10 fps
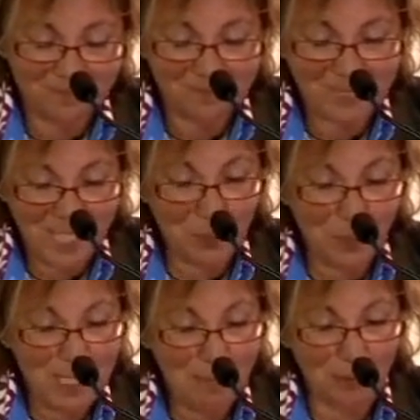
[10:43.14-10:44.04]
as
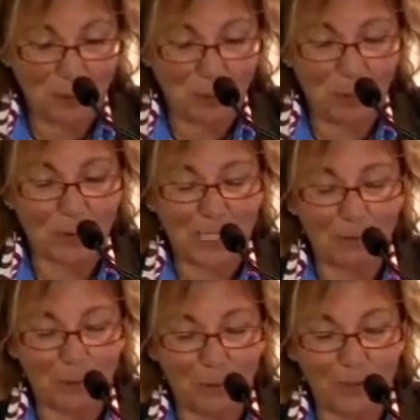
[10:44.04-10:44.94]
Willie Moss recalls, he
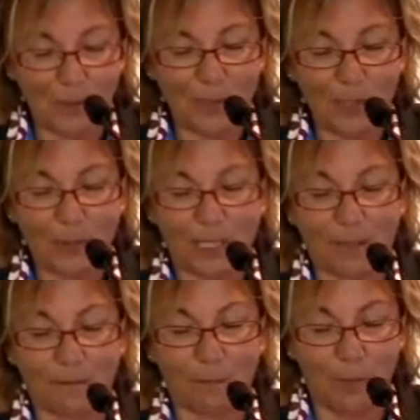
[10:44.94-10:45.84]
was always on the
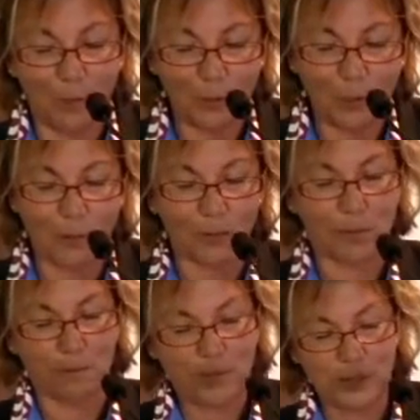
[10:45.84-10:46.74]
lookout for potholes
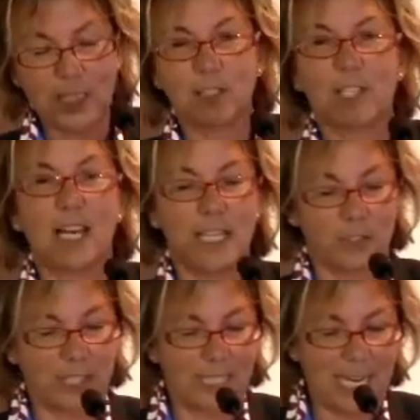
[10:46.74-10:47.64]
and missing
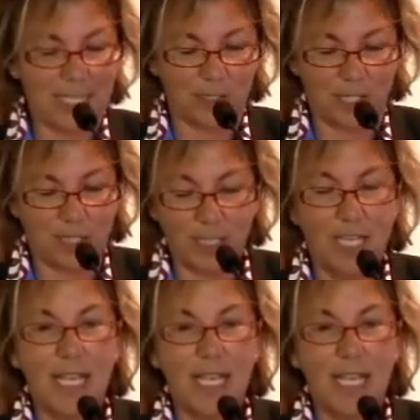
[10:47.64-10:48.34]
signs and cat's eyes.